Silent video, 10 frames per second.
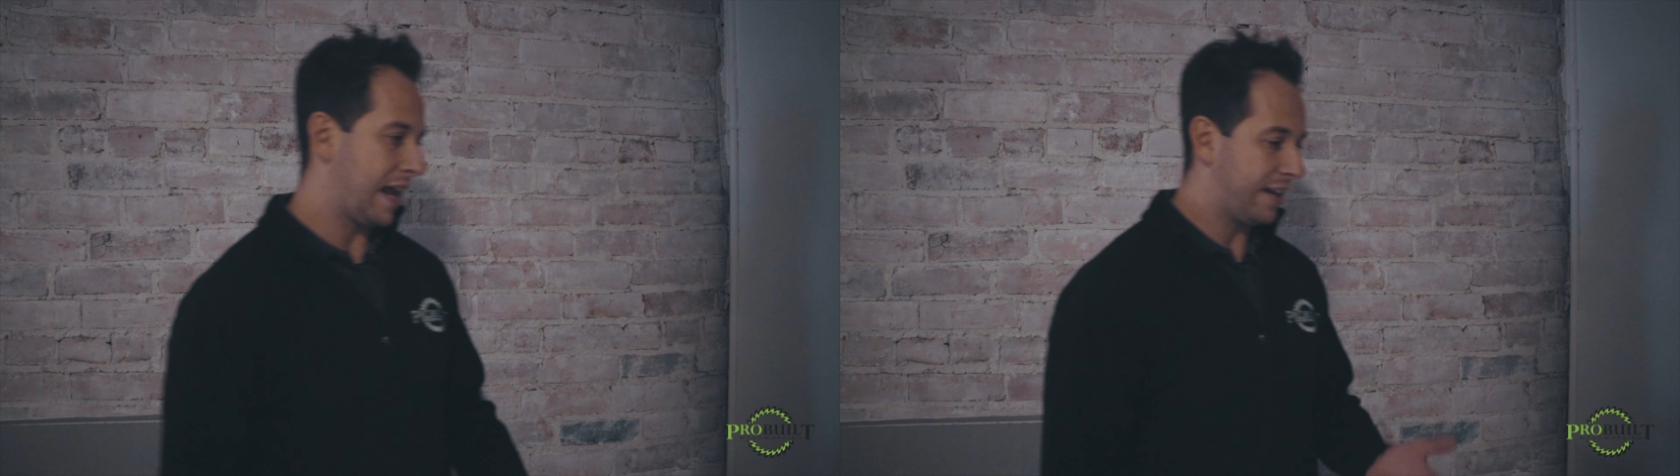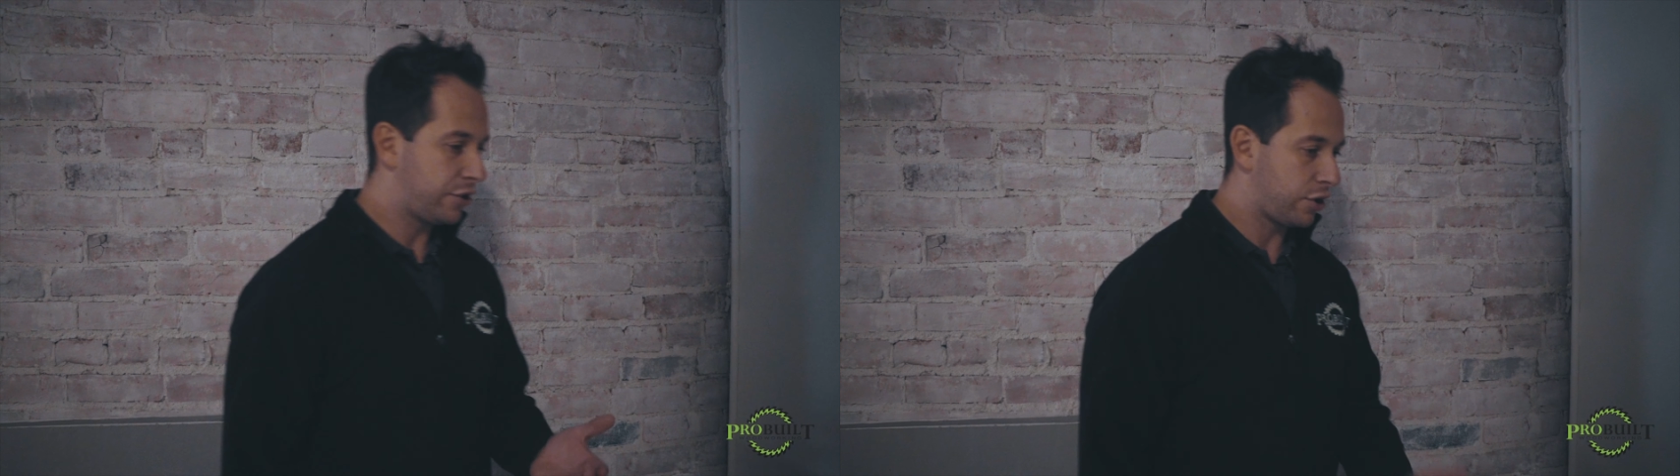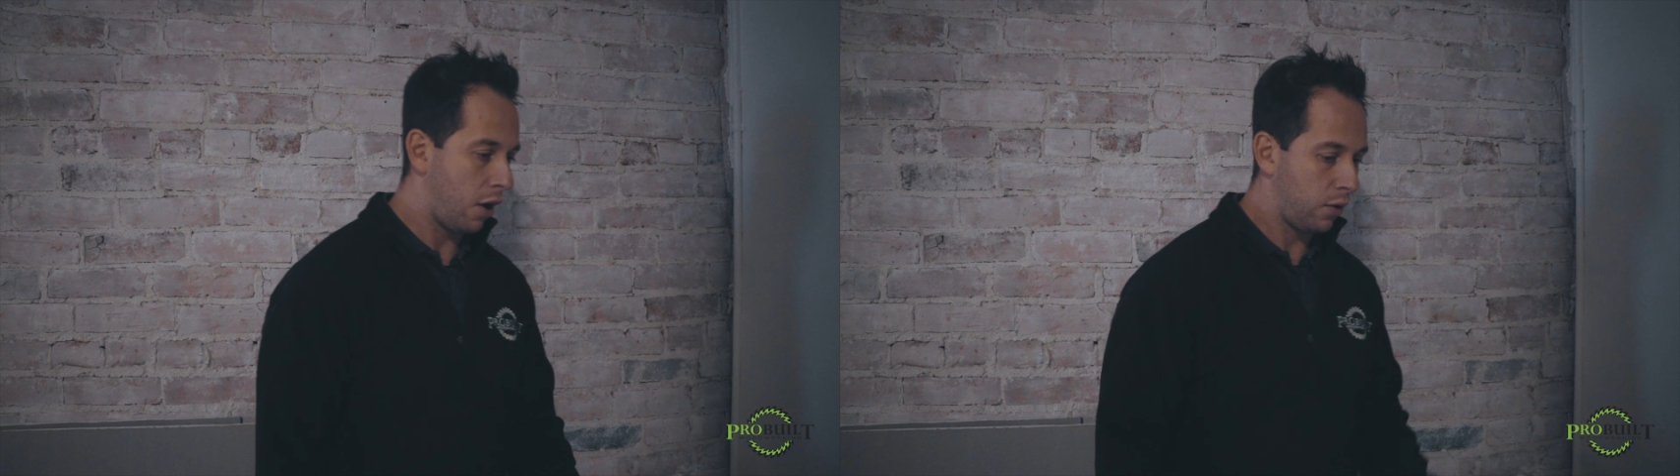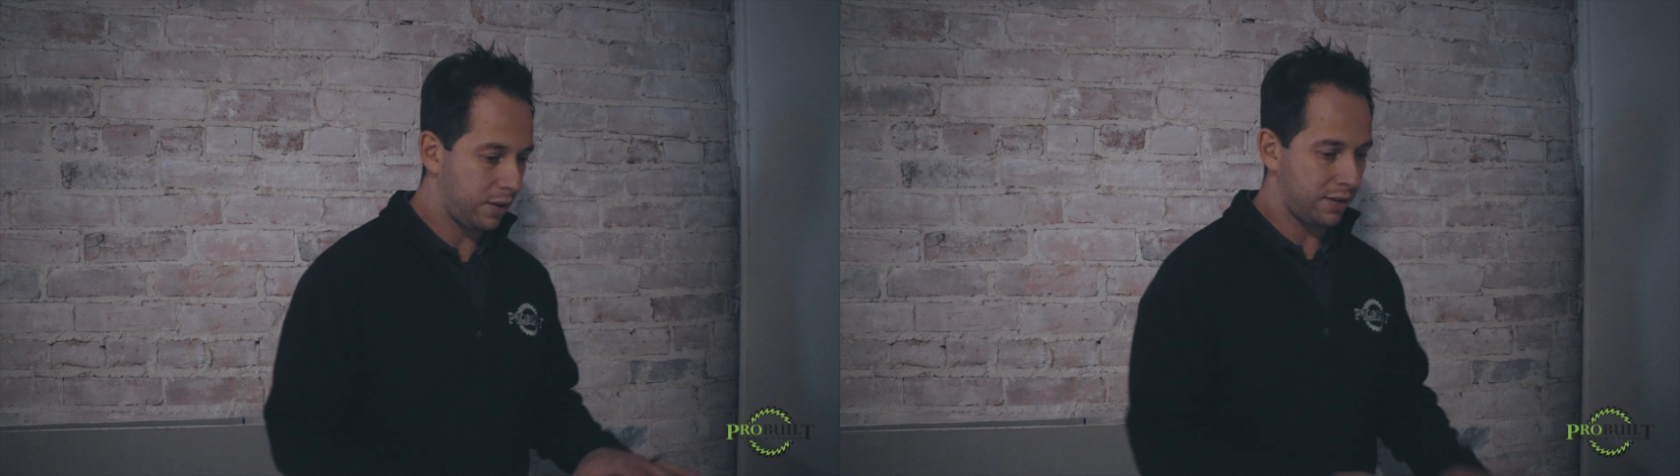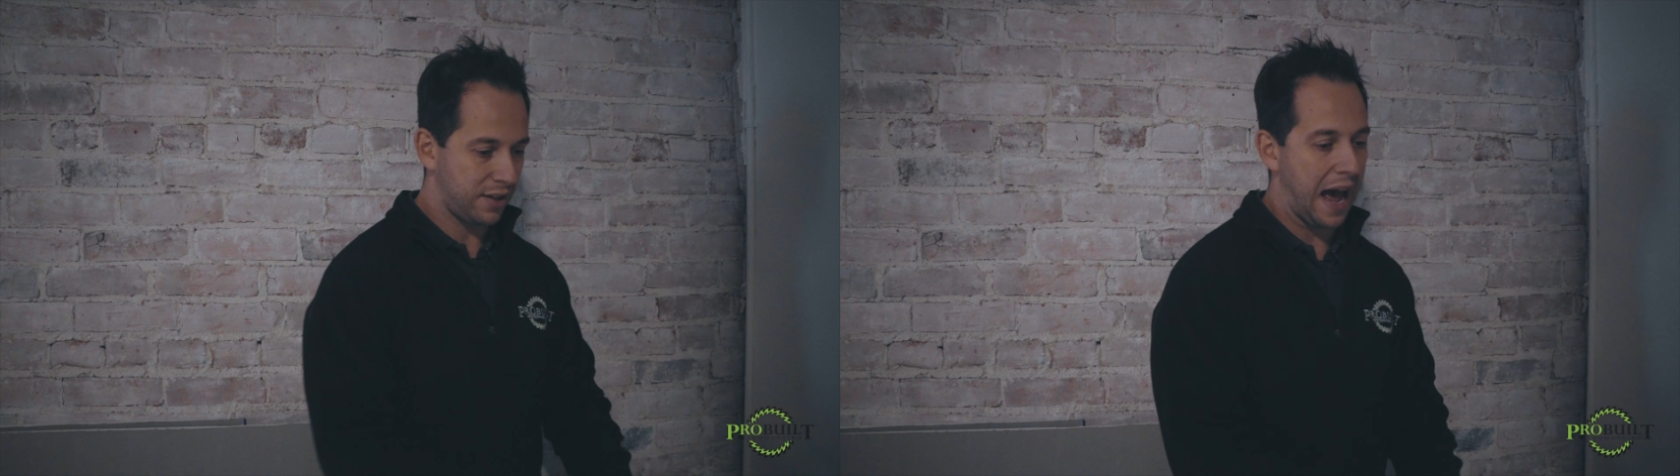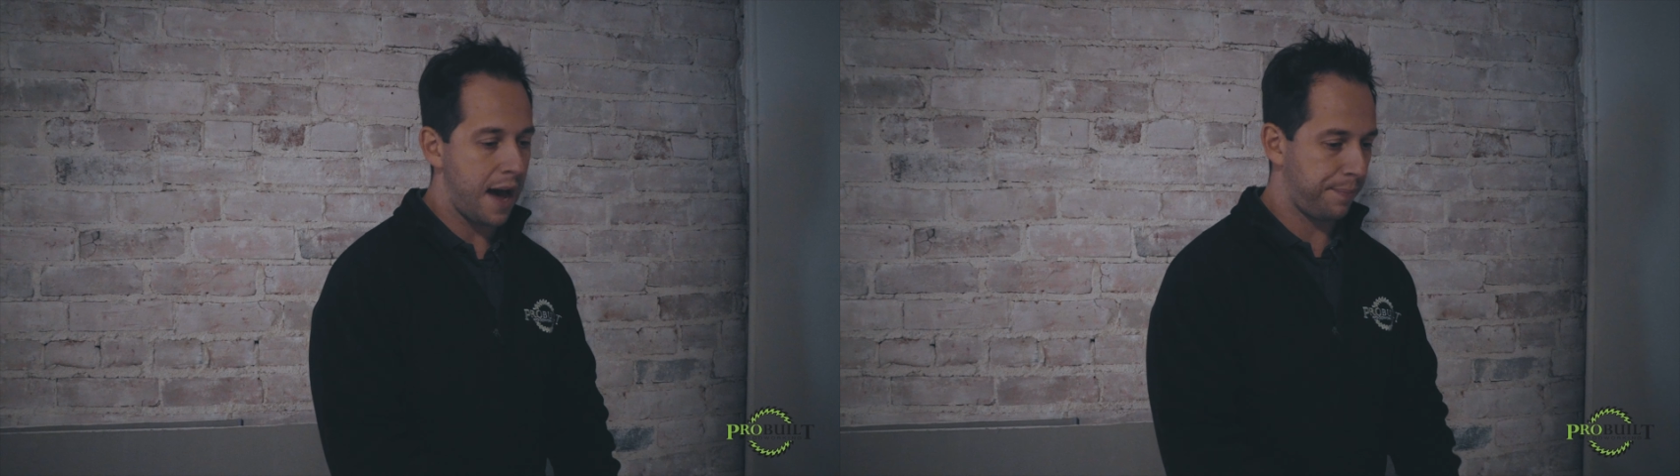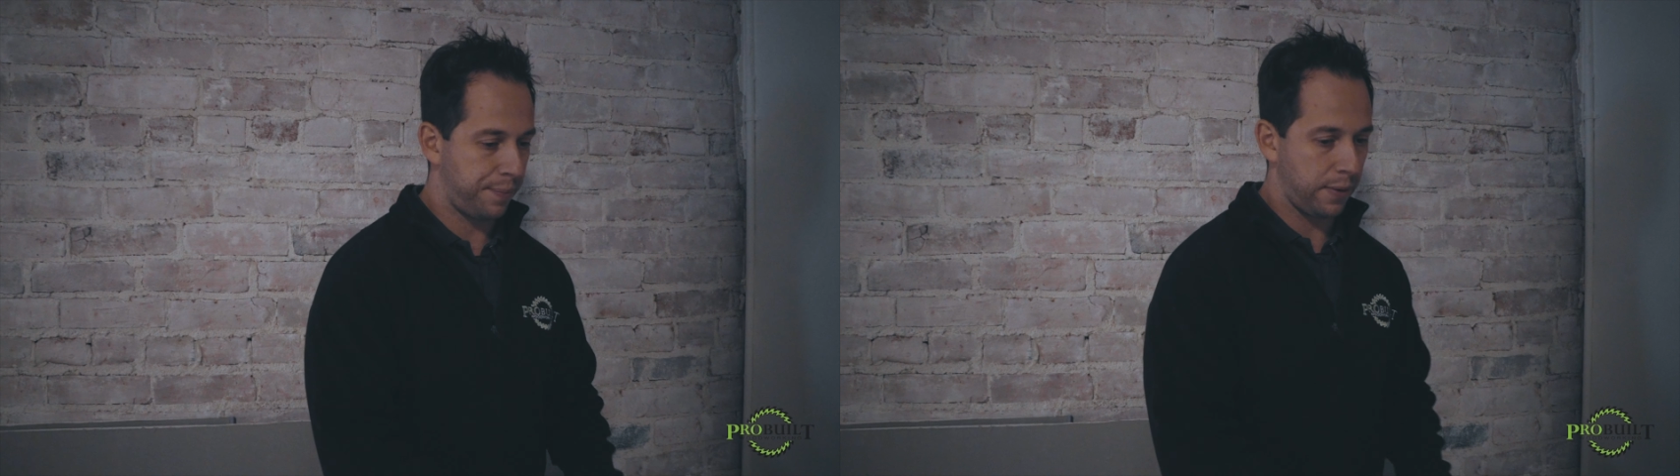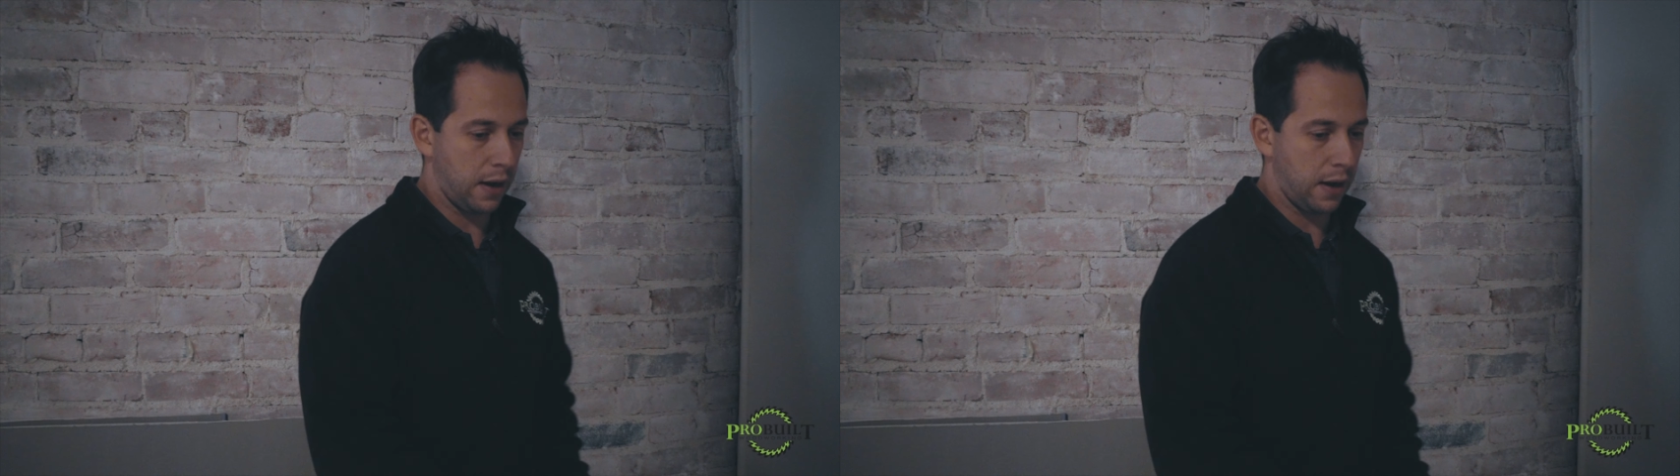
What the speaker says: a stone top